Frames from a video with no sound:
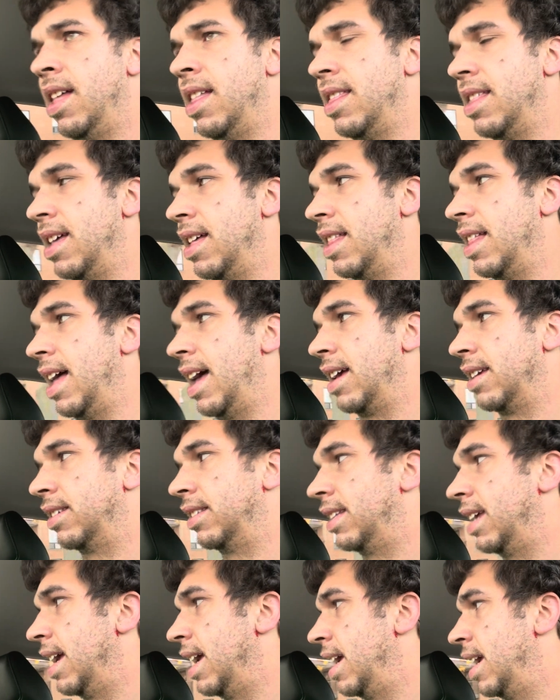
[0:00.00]
the last
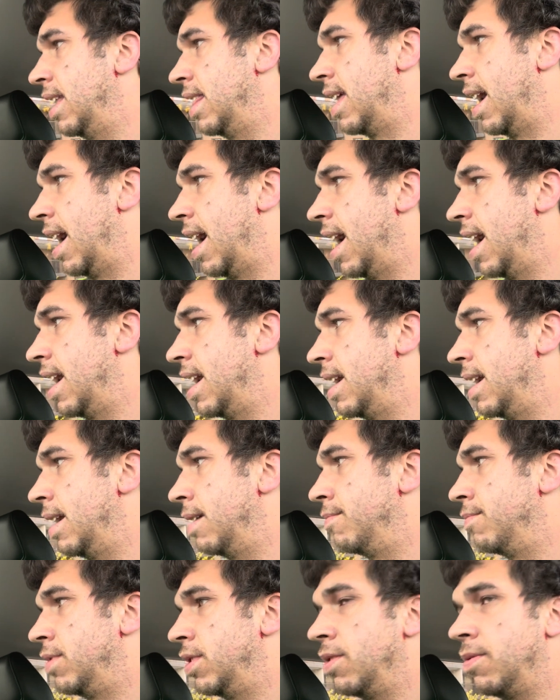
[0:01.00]
day that I
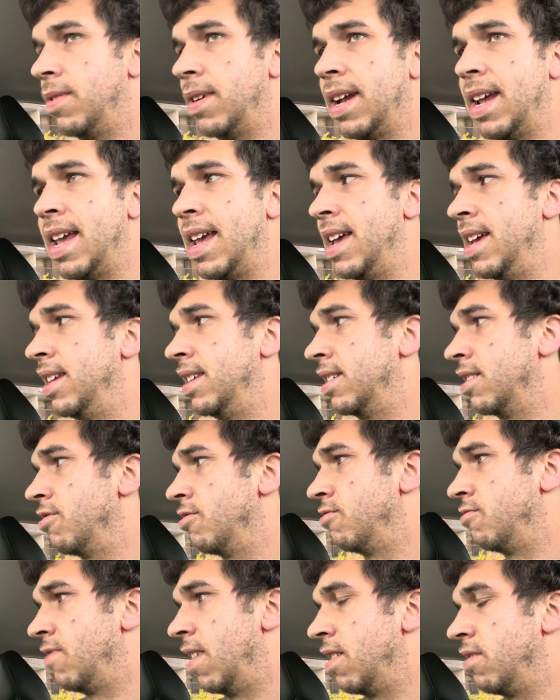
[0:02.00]
am doing his
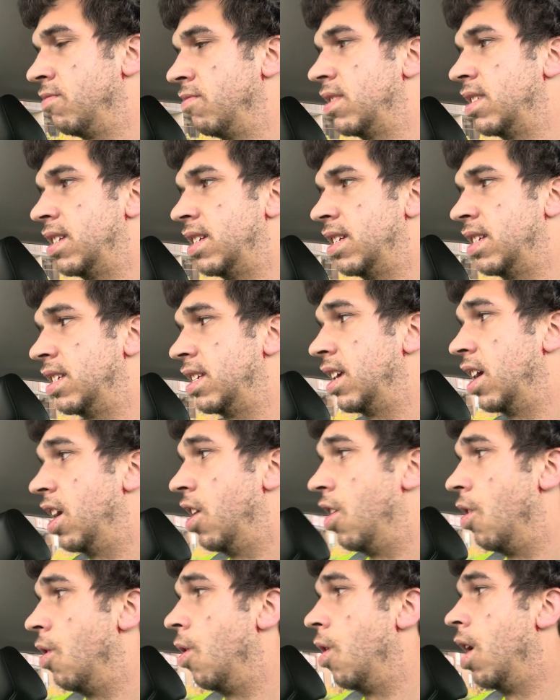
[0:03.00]
route.
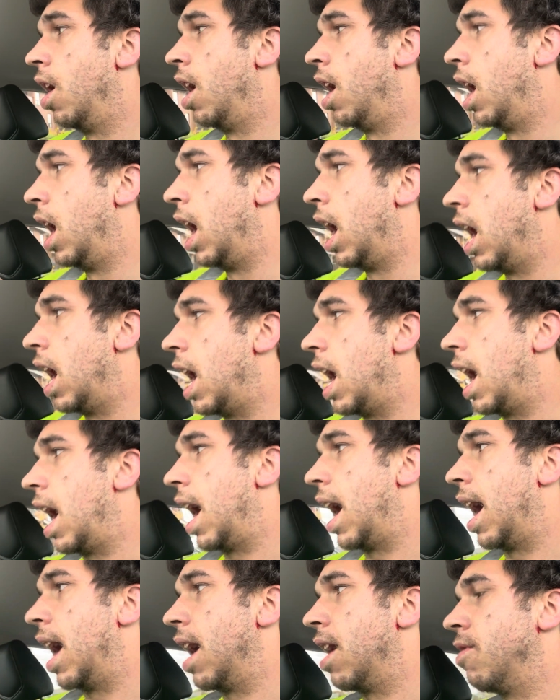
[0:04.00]
So
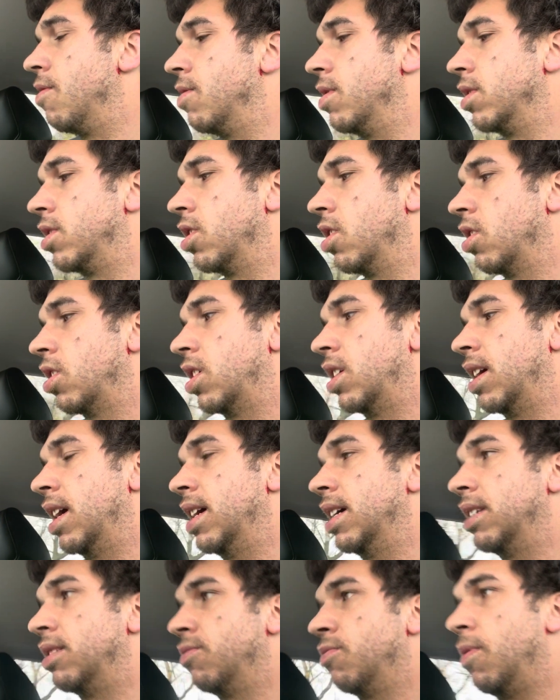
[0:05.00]
I will talk to you
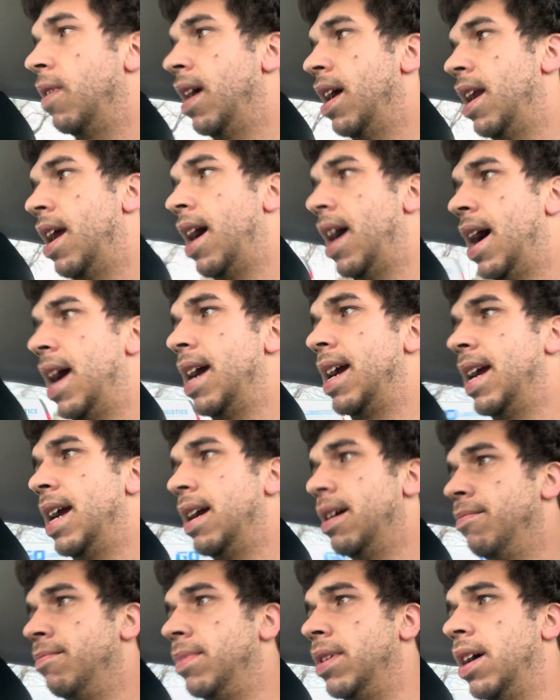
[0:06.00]
guys when I
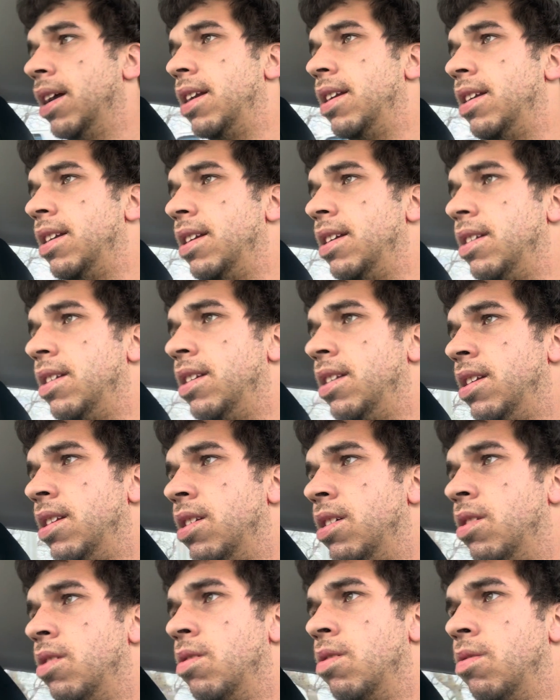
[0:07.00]
am done
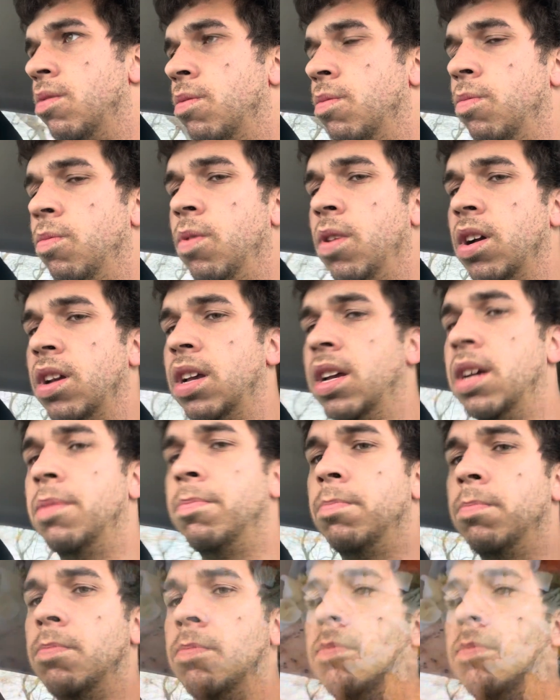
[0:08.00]
work.